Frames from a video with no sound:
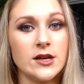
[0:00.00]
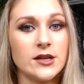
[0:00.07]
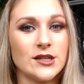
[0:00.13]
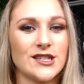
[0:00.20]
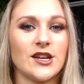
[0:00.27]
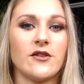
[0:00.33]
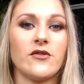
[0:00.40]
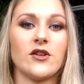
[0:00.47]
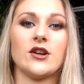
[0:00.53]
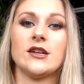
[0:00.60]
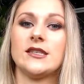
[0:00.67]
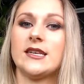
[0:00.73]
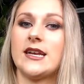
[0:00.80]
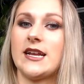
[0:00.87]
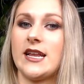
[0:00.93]
So if there is
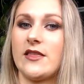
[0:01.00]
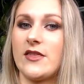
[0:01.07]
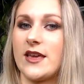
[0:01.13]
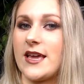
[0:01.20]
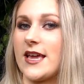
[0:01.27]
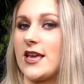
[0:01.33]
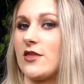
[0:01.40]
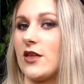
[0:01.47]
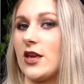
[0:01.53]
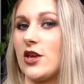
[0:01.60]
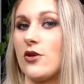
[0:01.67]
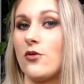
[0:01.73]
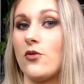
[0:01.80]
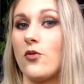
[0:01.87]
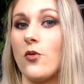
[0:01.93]
anything that
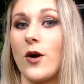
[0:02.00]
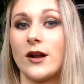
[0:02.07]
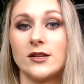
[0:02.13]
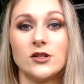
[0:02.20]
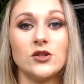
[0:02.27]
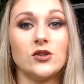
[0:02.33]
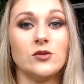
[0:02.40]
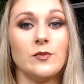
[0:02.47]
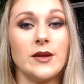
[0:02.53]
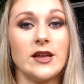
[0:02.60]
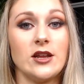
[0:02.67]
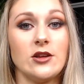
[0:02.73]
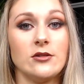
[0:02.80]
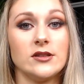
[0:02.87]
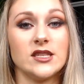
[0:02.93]
you want me to
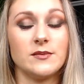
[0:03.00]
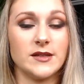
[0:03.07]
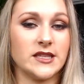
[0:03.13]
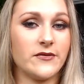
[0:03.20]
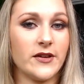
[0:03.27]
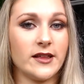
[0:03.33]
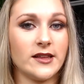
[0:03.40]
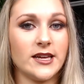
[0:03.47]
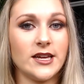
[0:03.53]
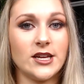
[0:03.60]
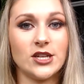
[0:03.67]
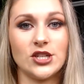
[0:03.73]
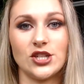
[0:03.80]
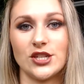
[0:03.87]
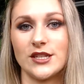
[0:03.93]
use specifically,
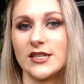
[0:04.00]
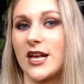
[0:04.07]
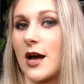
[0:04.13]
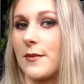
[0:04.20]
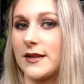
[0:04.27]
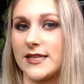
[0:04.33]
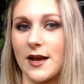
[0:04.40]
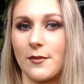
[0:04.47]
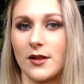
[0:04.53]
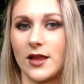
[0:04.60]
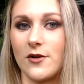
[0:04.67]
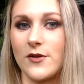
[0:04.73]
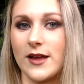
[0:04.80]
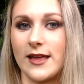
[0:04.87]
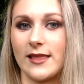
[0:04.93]
just comment down
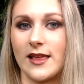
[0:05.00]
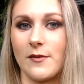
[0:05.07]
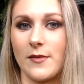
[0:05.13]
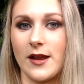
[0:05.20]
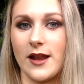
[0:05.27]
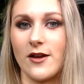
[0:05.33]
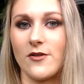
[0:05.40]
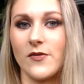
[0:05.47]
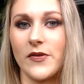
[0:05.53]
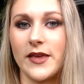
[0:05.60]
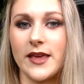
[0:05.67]
below and let me know.